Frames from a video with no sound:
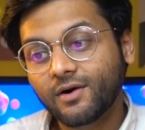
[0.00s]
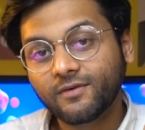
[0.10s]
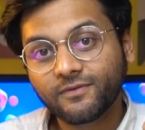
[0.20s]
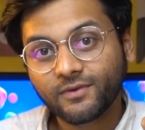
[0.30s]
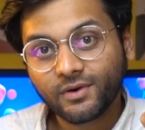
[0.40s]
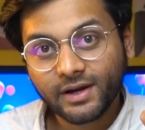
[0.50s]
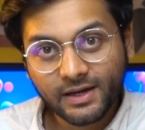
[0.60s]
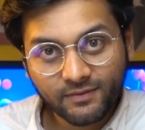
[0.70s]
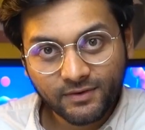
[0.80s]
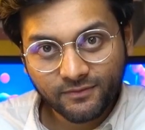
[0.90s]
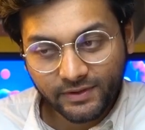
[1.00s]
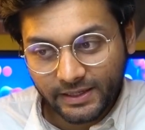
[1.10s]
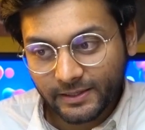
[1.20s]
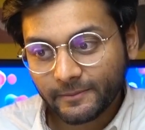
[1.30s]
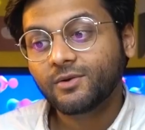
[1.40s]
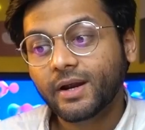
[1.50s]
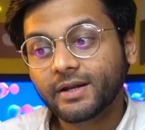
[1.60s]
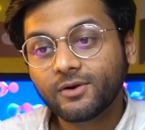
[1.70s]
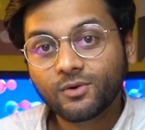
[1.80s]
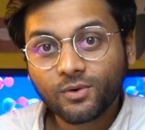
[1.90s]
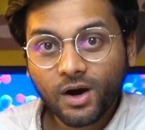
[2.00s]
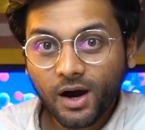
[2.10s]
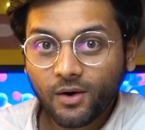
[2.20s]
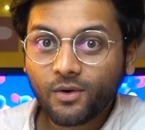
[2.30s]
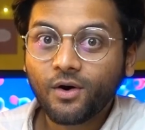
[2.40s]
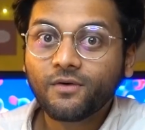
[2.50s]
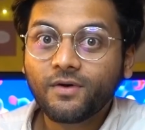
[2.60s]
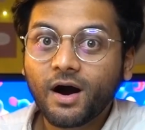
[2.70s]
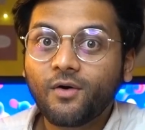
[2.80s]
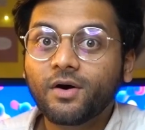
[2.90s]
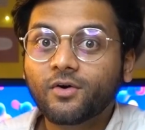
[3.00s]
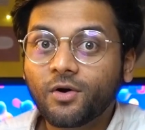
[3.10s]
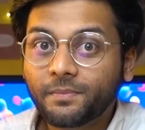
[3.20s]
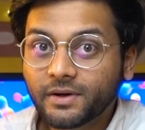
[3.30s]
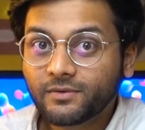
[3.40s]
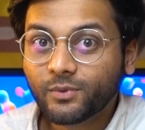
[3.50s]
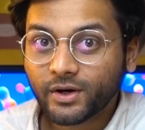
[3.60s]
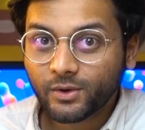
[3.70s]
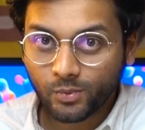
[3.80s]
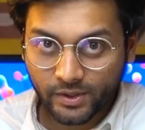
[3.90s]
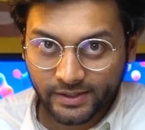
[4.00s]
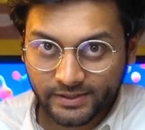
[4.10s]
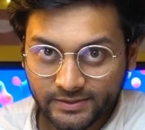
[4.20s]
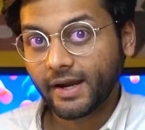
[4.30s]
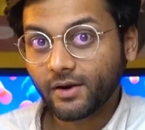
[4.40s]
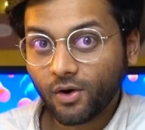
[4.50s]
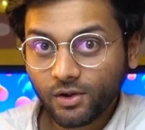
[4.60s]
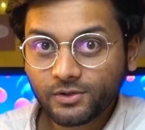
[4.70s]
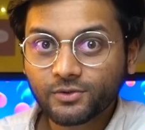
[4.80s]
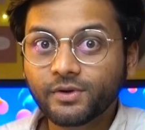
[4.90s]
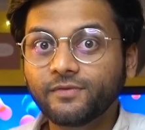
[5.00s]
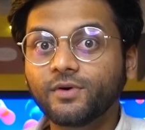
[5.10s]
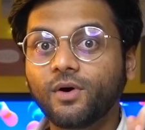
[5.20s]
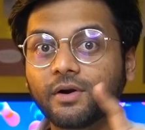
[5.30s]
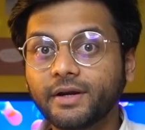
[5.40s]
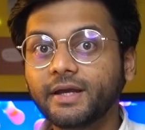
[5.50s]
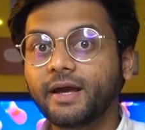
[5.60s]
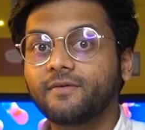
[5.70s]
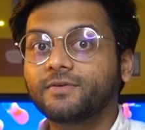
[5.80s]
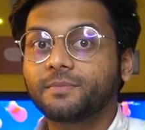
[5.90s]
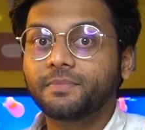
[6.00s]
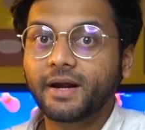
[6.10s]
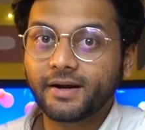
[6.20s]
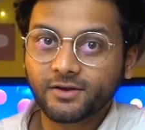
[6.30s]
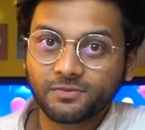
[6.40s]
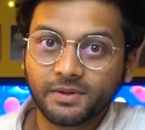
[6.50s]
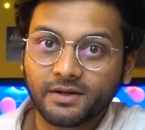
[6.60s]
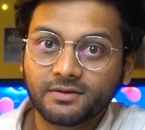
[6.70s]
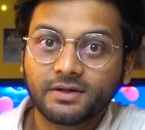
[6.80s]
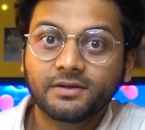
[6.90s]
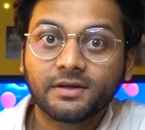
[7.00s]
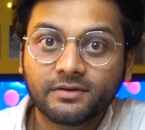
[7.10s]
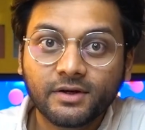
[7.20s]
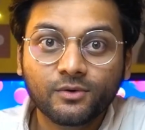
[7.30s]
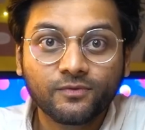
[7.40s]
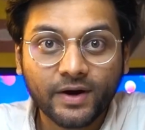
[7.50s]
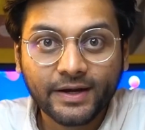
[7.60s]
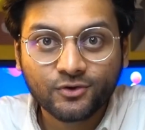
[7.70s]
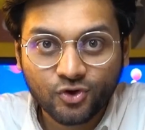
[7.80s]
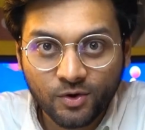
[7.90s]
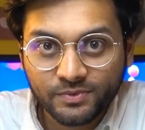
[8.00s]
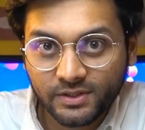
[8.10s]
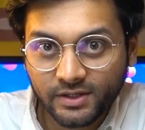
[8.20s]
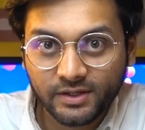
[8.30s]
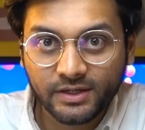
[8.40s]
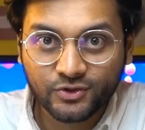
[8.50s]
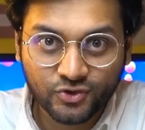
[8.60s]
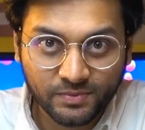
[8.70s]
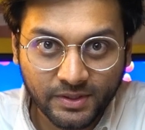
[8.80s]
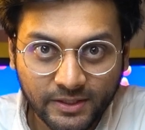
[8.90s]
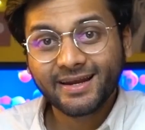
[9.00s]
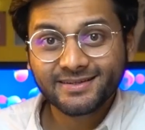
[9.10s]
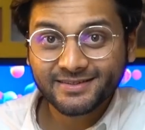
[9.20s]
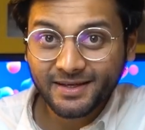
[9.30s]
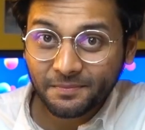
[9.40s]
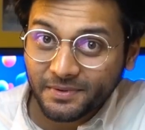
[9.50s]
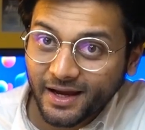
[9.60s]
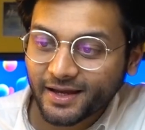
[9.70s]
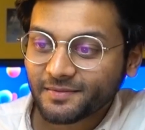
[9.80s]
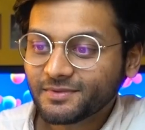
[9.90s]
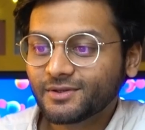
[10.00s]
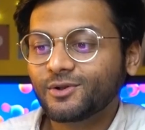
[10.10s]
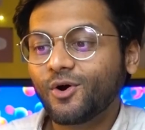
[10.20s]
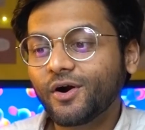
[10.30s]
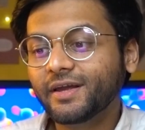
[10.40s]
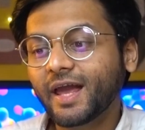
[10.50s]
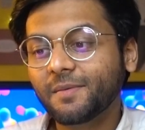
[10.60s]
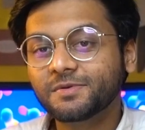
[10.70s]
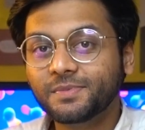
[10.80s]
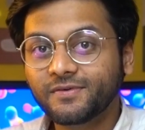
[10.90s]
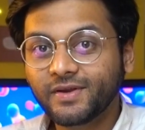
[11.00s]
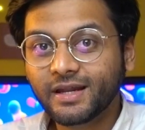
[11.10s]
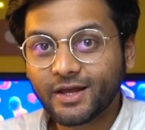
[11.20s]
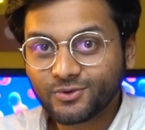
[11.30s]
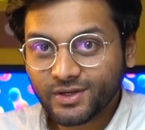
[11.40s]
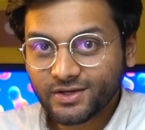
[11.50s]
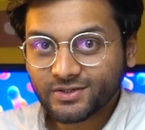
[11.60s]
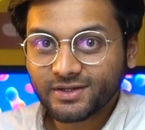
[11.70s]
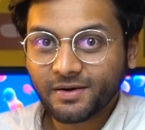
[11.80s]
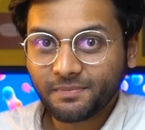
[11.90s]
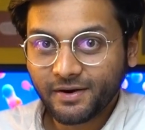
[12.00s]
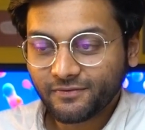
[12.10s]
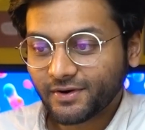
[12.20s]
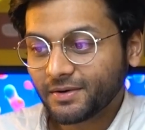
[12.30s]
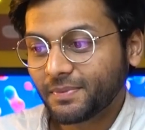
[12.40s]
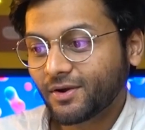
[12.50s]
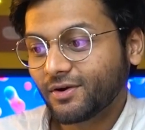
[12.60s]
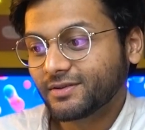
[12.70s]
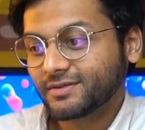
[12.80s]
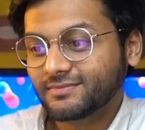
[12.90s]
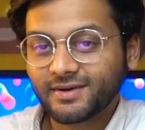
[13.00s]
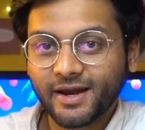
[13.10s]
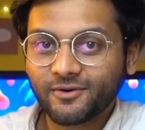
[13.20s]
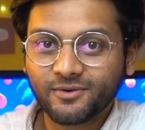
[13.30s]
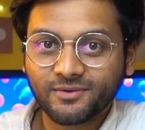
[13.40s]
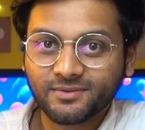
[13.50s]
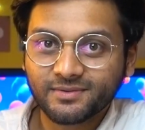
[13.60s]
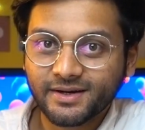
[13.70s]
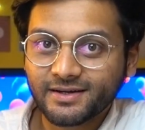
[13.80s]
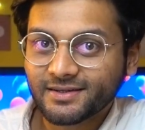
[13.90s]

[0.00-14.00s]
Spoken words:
of your relevant field. You get a know-how of how a corporate world works. And also if you already have some prior experience, it's easier to find jobs here in Germany. And sometimes long gaps between education are preferred because, I don't know, that